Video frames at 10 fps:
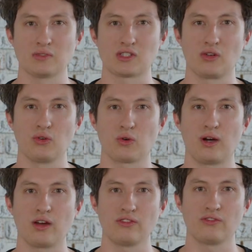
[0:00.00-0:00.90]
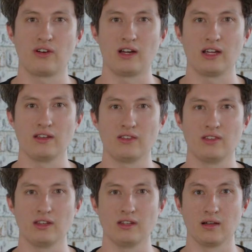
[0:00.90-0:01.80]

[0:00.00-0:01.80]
So you'll quite often find that,